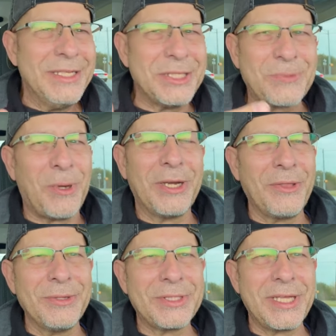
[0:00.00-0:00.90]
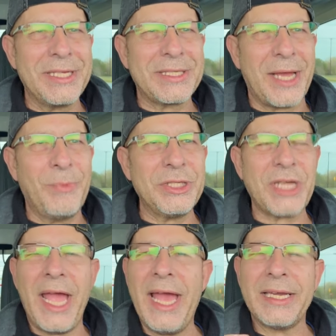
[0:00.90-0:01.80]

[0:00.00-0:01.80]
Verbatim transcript: Just one of those things I wish I had.